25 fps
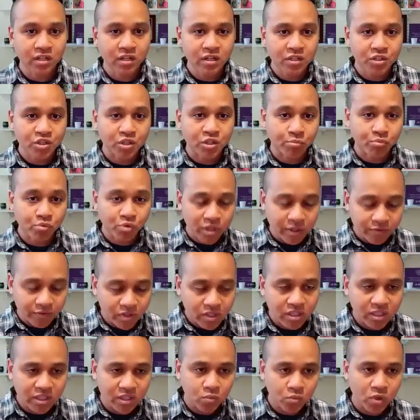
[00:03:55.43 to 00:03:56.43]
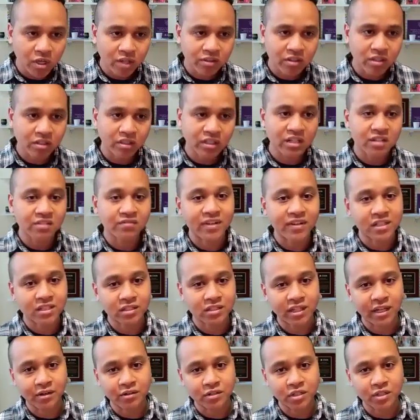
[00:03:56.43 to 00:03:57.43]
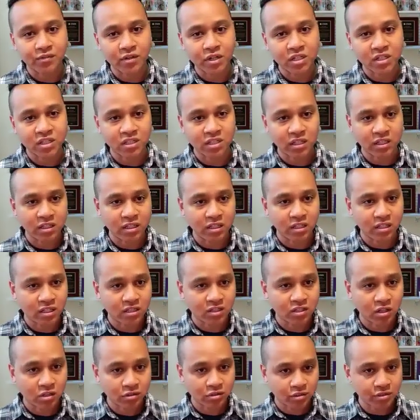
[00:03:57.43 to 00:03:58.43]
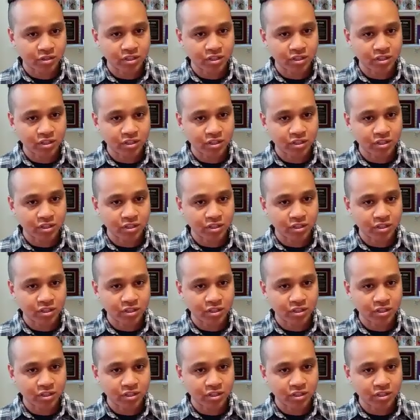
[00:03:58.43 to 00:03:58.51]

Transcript: So previously, one of the lead investigators of our study, Dr.